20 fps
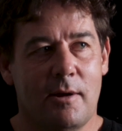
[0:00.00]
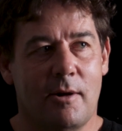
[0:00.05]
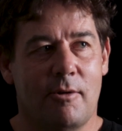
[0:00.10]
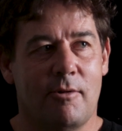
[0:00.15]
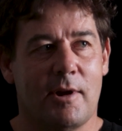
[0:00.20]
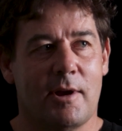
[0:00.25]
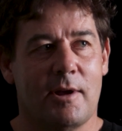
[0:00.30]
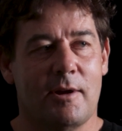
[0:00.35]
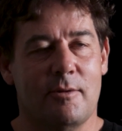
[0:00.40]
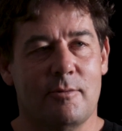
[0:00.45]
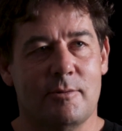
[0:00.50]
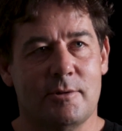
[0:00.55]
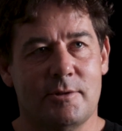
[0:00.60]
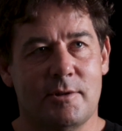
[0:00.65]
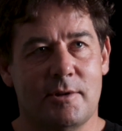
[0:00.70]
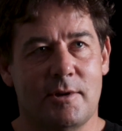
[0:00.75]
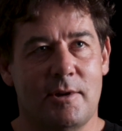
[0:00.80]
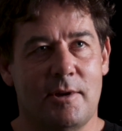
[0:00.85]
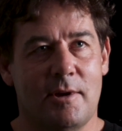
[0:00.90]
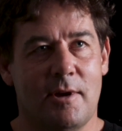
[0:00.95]
and I reckon it was
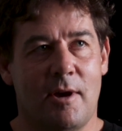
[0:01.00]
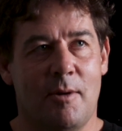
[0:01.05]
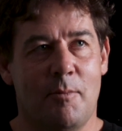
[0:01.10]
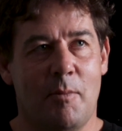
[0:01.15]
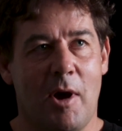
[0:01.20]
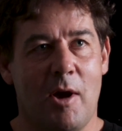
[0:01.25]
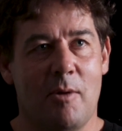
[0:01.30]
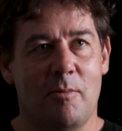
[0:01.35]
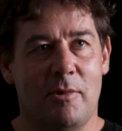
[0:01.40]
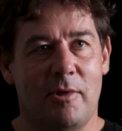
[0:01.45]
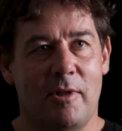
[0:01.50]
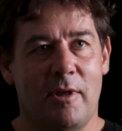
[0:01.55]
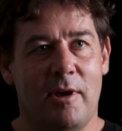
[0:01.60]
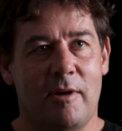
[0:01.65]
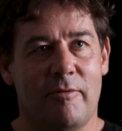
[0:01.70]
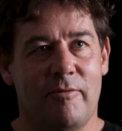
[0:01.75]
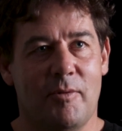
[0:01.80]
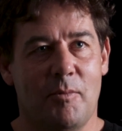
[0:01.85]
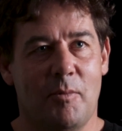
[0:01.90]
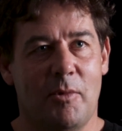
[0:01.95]
a moment
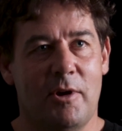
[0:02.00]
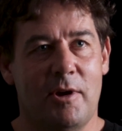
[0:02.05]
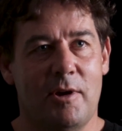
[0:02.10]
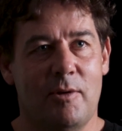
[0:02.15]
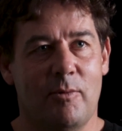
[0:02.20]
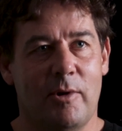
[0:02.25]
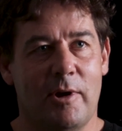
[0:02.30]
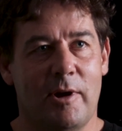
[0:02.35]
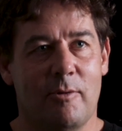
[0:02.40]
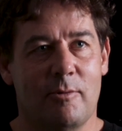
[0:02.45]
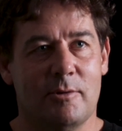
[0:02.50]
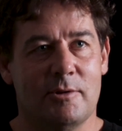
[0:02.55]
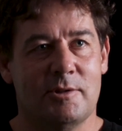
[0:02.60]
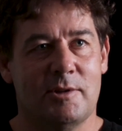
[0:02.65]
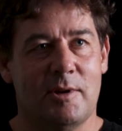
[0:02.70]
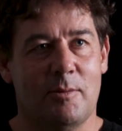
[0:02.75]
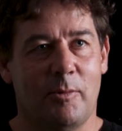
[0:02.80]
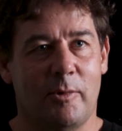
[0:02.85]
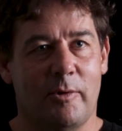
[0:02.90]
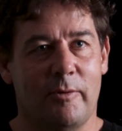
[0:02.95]
there for me where it was
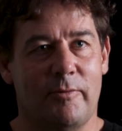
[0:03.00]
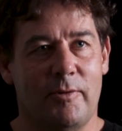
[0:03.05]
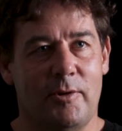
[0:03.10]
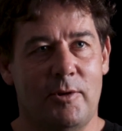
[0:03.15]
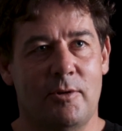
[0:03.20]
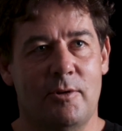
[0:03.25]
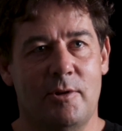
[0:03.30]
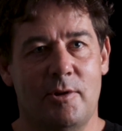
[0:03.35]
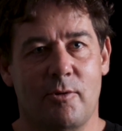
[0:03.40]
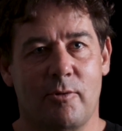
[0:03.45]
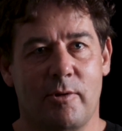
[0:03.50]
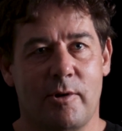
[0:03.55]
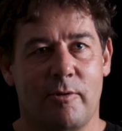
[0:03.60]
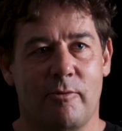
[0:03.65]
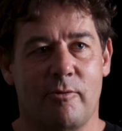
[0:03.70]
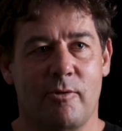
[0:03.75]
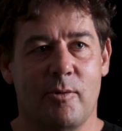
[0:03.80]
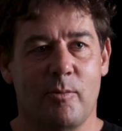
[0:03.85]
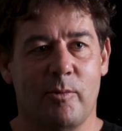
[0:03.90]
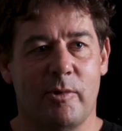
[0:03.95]
similar for you. You were in a
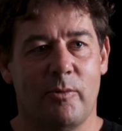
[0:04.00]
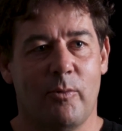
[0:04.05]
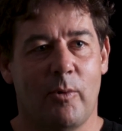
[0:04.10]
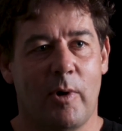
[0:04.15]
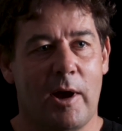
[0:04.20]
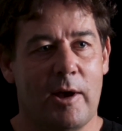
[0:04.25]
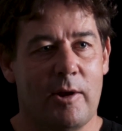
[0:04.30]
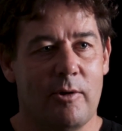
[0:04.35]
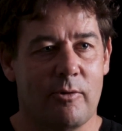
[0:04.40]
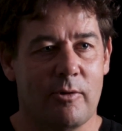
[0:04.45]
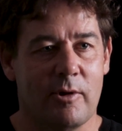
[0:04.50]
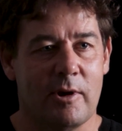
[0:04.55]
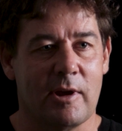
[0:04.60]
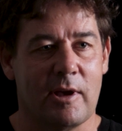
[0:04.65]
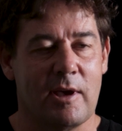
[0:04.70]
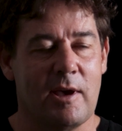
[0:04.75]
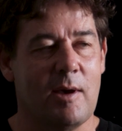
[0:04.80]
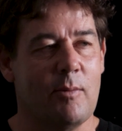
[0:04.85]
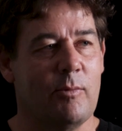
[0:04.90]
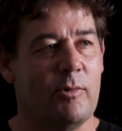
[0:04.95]
room with Wayne or a
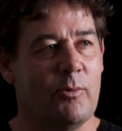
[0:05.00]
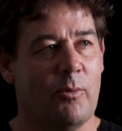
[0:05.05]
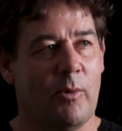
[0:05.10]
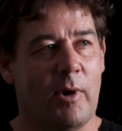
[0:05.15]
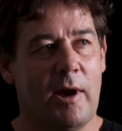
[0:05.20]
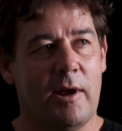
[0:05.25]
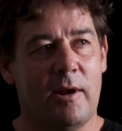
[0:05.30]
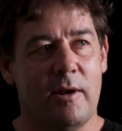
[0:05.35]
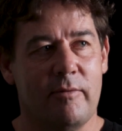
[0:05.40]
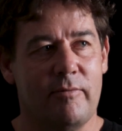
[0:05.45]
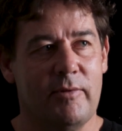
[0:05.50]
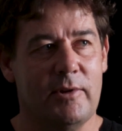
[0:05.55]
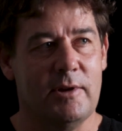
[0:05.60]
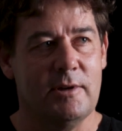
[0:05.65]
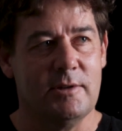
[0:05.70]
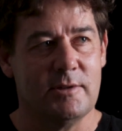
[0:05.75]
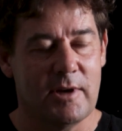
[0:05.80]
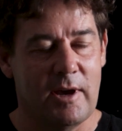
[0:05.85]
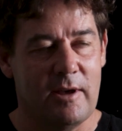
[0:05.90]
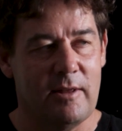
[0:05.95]
camp with Wayne. If you
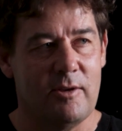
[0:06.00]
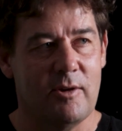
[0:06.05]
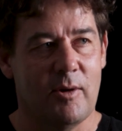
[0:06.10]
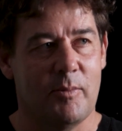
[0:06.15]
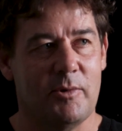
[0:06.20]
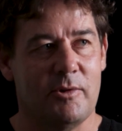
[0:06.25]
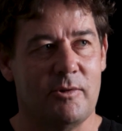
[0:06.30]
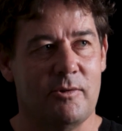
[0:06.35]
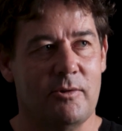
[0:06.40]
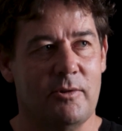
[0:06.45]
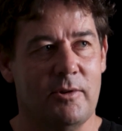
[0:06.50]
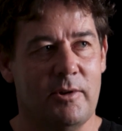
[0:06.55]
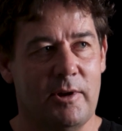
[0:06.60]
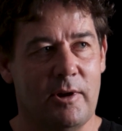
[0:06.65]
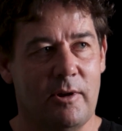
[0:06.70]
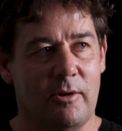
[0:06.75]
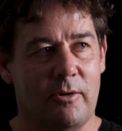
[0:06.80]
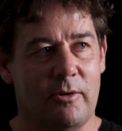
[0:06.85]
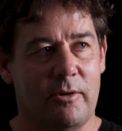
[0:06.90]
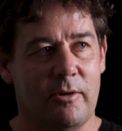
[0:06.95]
didn't take the opportunity
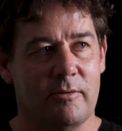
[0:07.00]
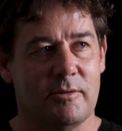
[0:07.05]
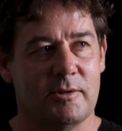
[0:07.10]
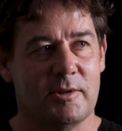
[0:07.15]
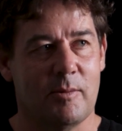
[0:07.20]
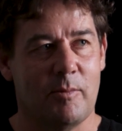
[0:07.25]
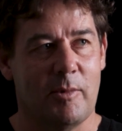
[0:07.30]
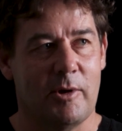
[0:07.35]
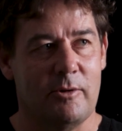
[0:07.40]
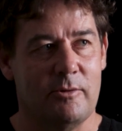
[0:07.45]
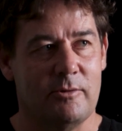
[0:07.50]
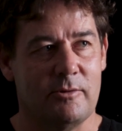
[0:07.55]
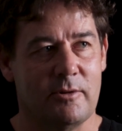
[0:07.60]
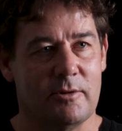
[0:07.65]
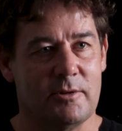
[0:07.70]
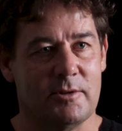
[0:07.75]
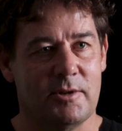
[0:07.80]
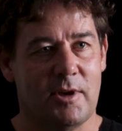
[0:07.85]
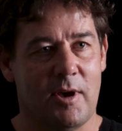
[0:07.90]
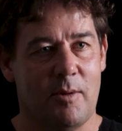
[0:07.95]
to learn off someone who's
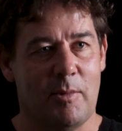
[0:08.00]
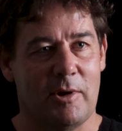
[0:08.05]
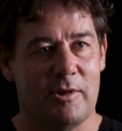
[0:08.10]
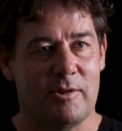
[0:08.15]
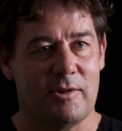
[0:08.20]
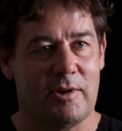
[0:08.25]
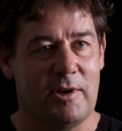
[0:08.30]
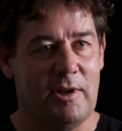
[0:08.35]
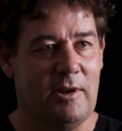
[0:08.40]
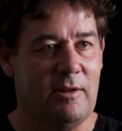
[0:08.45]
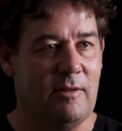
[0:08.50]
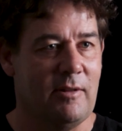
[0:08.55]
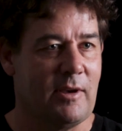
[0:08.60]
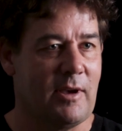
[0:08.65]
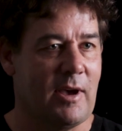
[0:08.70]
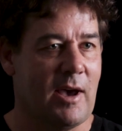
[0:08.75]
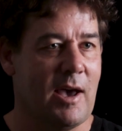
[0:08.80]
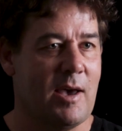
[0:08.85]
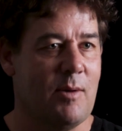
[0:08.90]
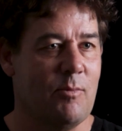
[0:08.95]
got so much skin in the
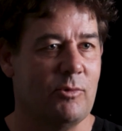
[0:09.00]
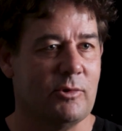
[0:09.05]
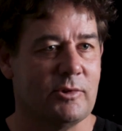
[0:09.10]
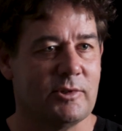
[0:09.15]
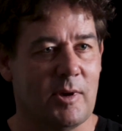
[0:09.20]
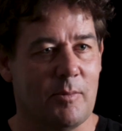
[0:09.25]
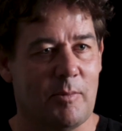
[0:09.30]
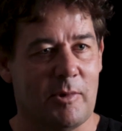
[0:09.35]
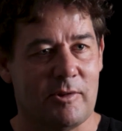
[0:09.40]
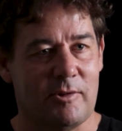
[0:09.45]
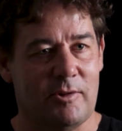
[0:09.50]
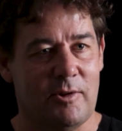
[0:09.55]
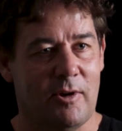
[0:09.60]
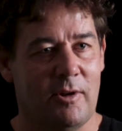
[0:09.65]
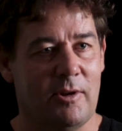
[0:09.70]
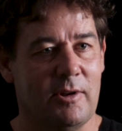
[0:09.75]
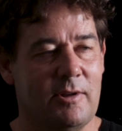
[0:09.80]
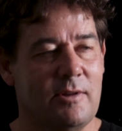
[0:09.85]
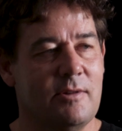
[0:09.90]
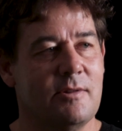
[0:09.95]
game or so much
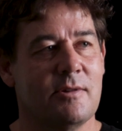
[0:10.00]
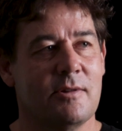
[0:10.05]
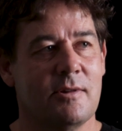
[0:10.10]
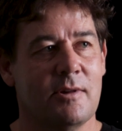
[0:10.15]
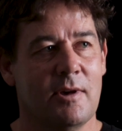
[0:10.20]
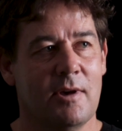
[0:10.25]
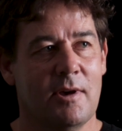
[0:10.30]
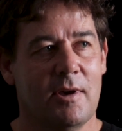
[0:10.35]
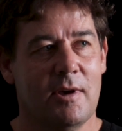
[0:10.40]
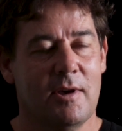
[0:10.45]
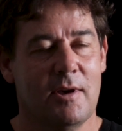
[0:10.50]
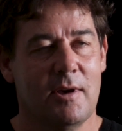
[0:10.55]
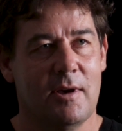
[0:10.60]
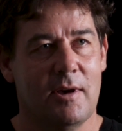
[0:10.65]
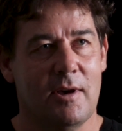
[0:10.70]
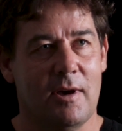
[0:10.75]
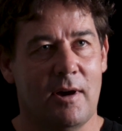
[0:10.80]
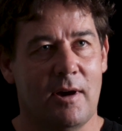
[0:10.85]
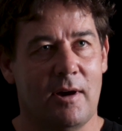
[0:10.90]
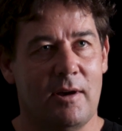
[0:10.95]
knowledge,
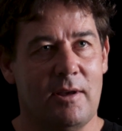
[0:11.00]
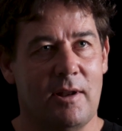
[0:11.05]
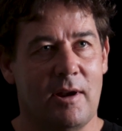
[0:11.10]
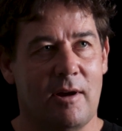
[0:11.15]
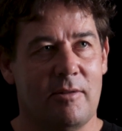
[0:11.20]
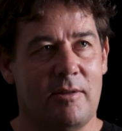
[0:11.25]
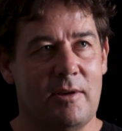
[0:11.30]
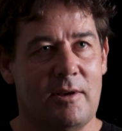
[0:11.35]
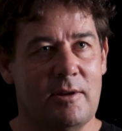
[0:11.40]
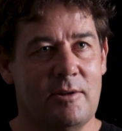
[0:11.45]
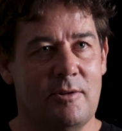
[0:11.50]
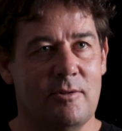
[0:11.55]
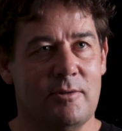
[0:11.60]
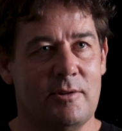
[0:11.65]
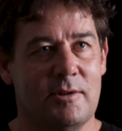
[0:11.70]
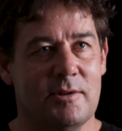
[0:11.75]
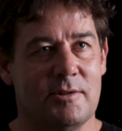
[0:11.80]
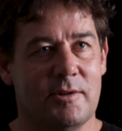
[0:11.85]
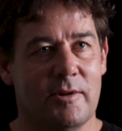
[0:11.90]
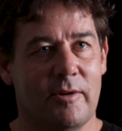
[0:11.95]
I think you're
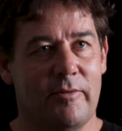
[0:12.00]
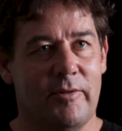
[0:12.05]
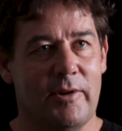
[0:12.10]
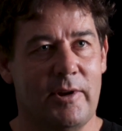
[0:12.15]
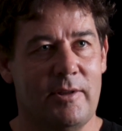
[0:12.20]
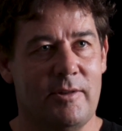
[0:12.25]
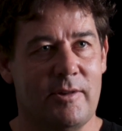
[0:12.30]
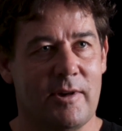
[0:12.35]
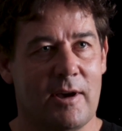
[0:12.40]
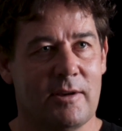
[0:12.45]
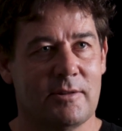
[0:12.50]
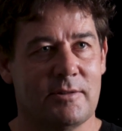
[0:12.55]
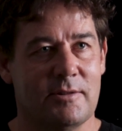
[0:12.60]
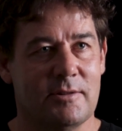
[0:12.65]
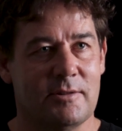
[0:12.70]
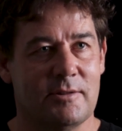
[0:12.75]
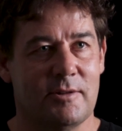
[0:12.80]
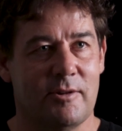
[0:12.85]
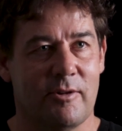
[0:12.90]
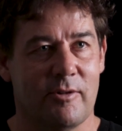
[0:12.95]
doing yourself an
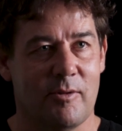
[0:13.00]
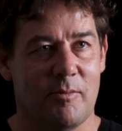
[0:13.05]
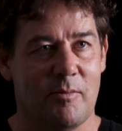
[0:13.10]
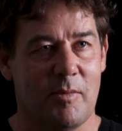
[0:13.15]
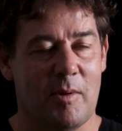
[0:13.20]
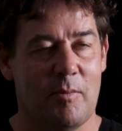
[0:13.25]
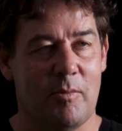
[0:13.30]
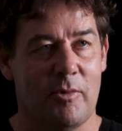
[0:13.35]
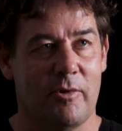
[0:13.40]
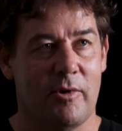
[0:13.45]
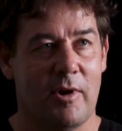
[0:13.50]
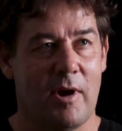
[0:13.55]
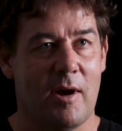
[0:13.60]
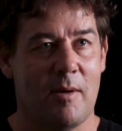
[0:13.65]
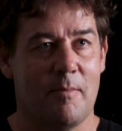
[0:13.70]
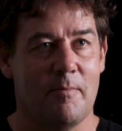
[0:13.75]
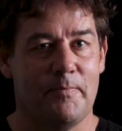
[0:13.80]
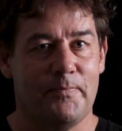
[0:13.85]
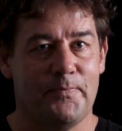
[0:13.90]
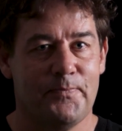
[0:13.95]
injustice. And I remember, I